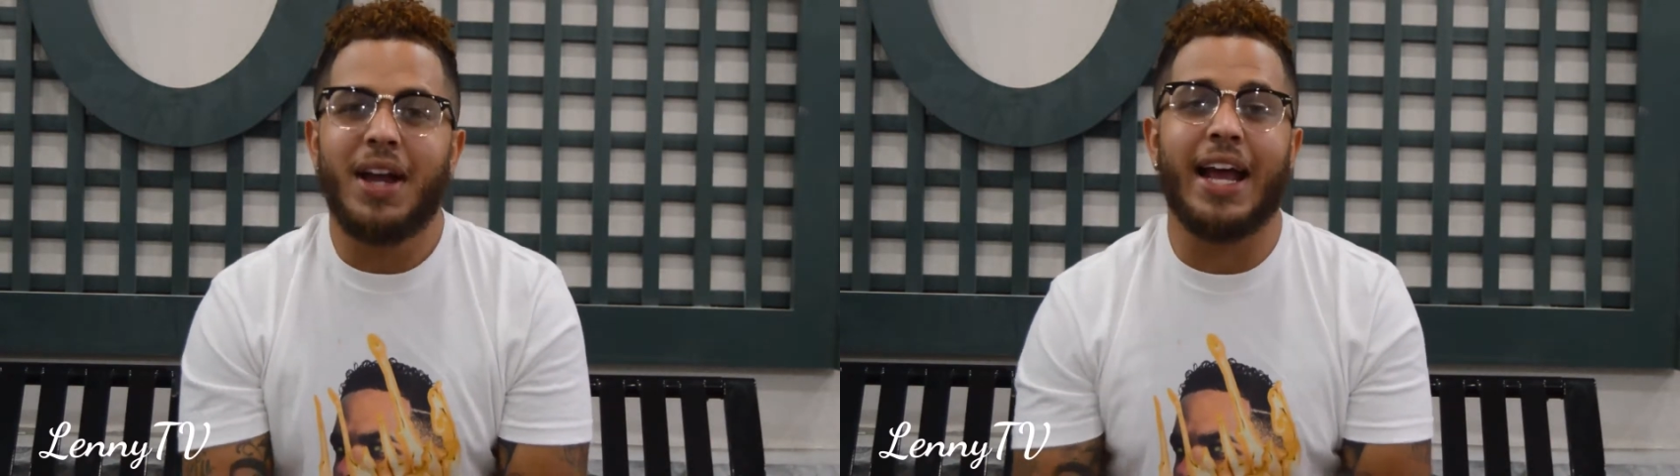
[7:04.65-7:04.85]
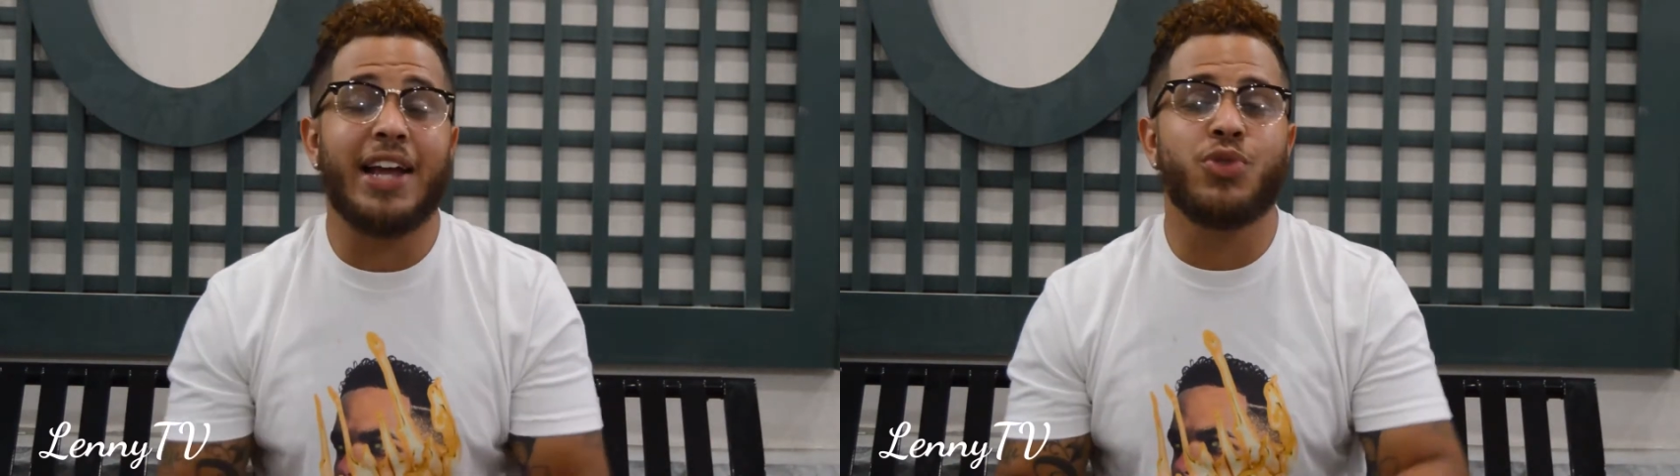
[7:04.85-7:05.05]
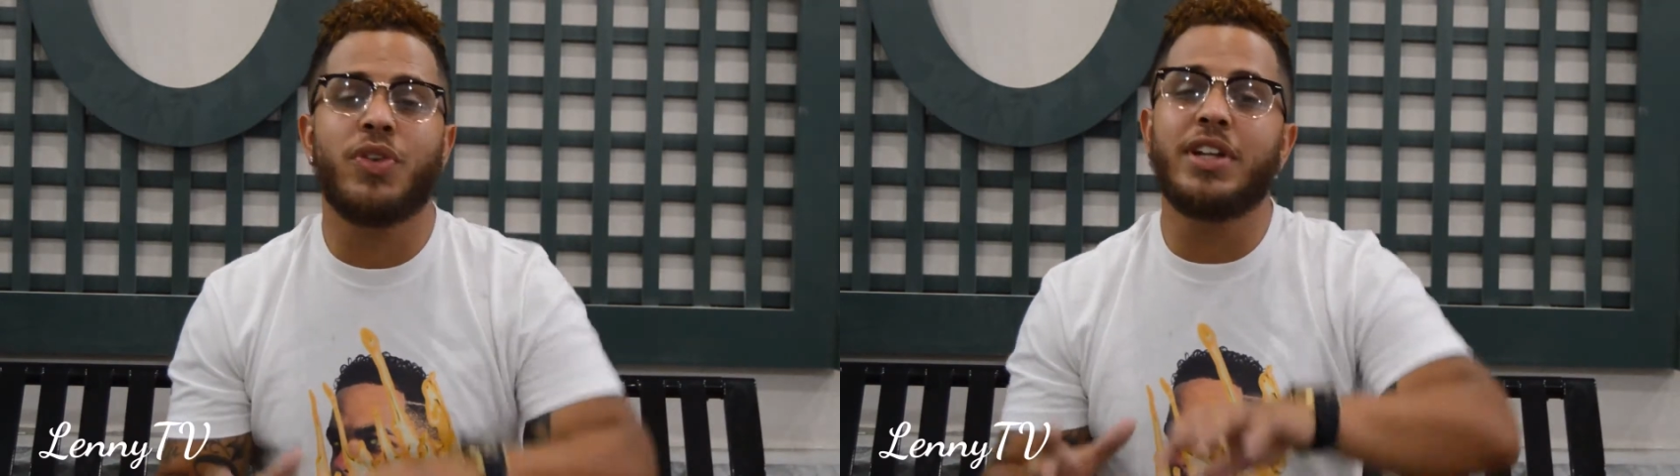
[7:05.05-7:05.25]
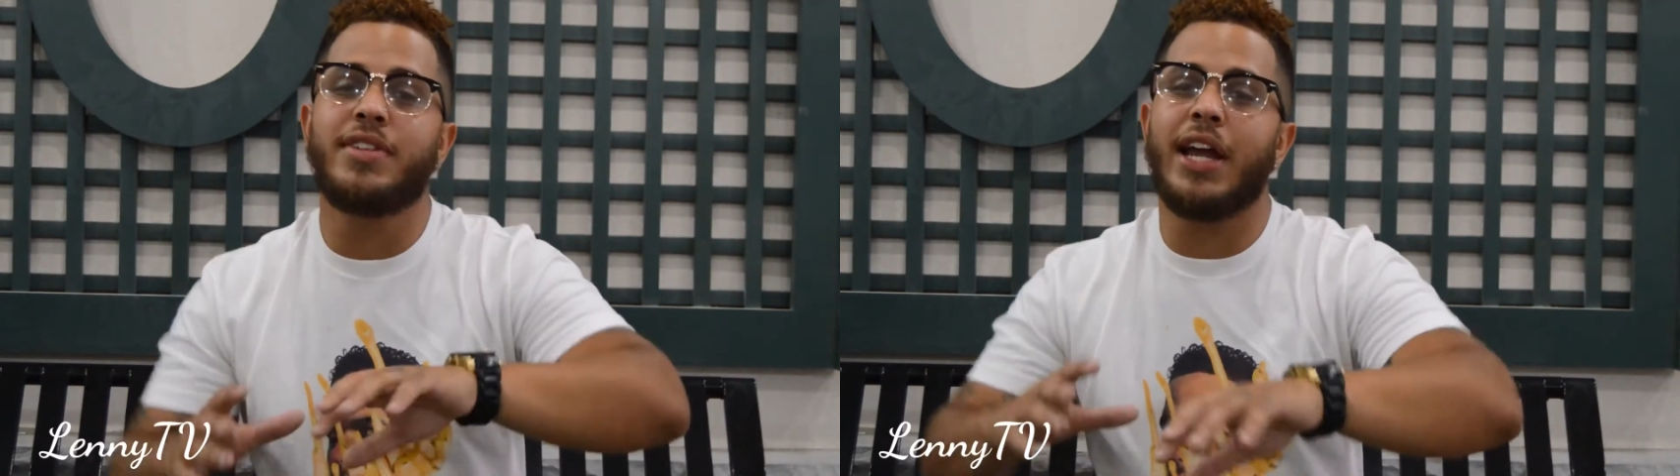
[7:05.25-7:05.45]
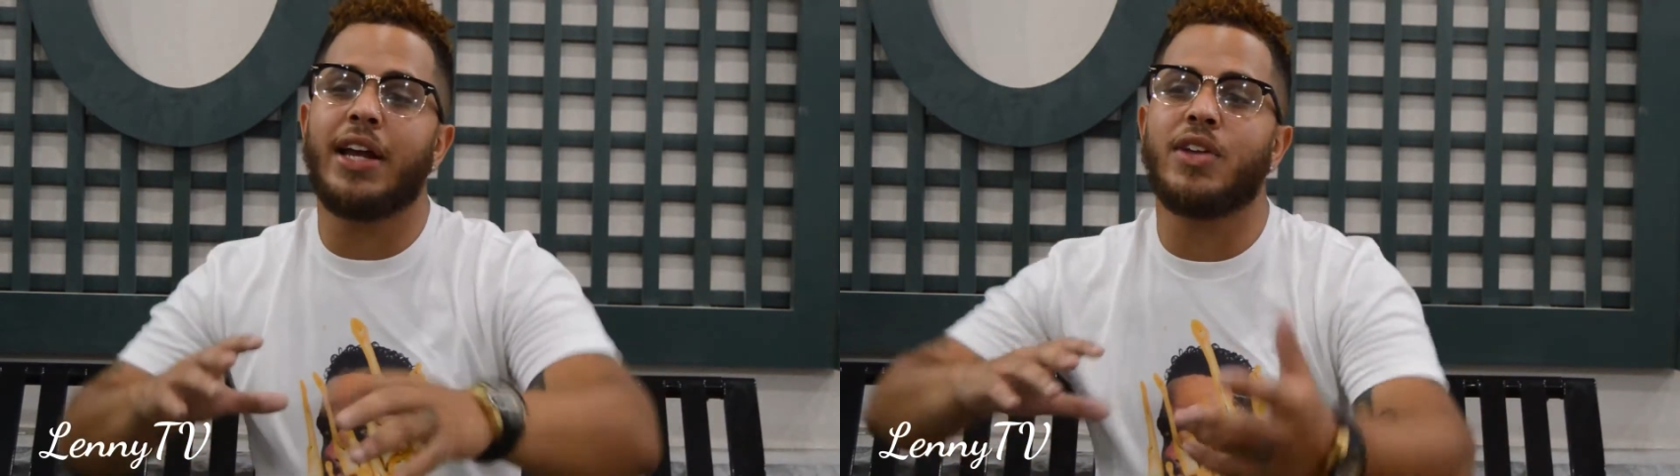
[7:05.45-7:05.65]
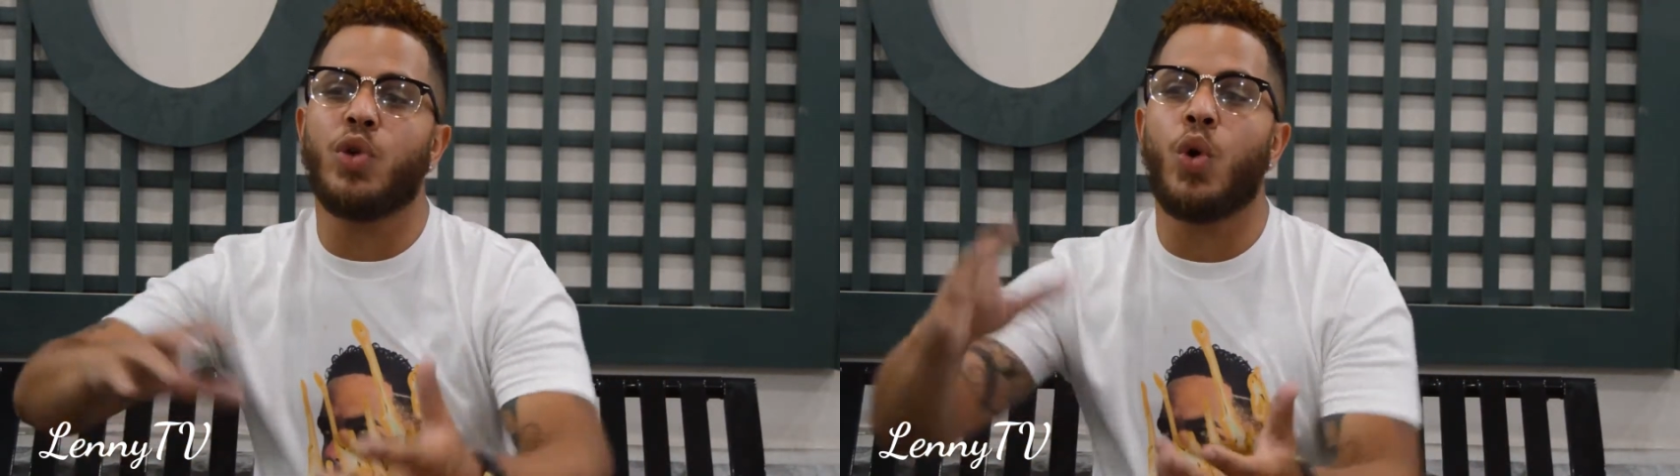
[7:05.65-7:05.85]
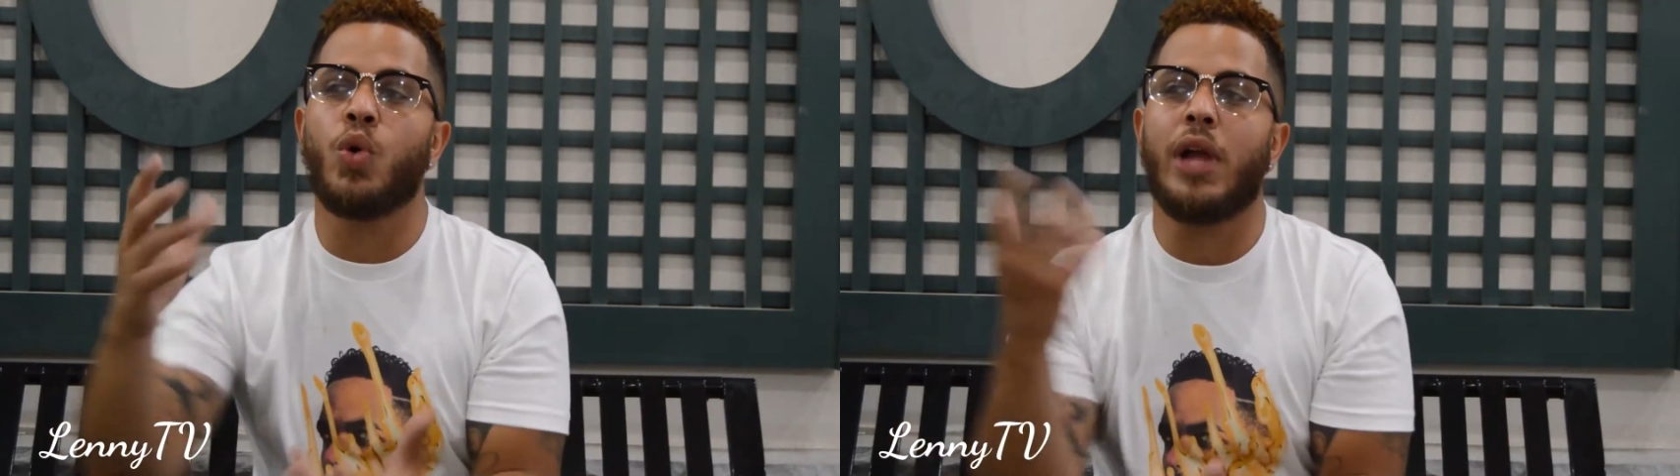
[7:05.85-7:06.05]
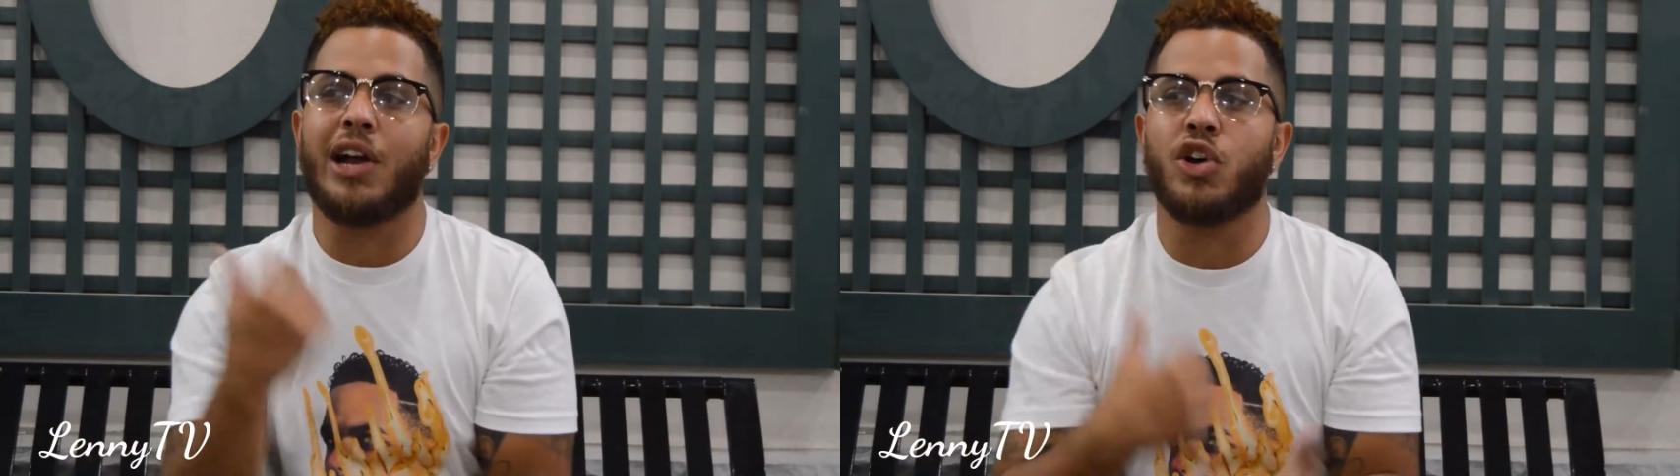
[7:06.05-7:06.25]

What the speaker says: Like it's really taking this whole like